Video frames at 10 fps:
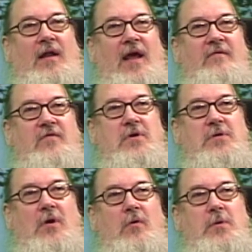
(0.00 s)
life
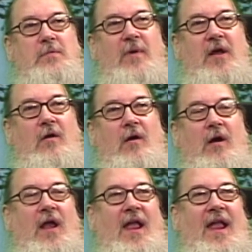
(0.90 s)
just goes
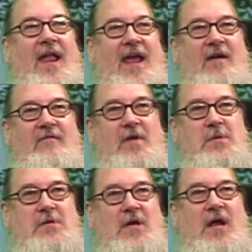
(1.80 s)
better if
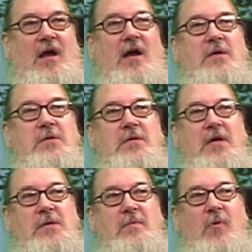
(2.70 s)
it's us
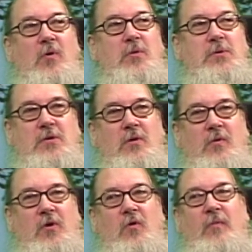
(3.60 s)
as opposed
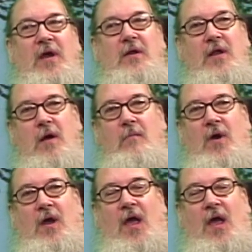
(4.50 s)
to you, me, and them.